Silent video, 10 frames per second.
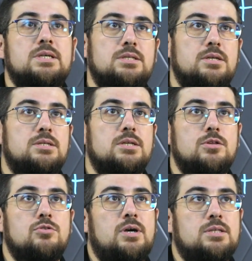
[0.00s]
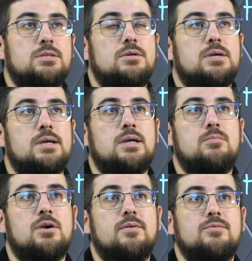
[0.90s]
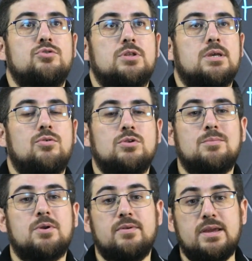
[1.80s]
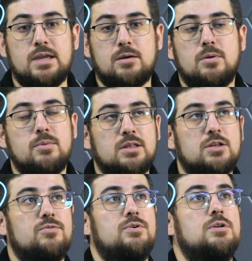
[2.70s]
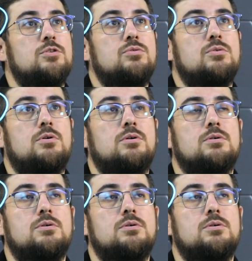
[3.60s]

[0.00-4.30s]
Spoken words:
Here there is one nuance. When we are talking about the directions of moments,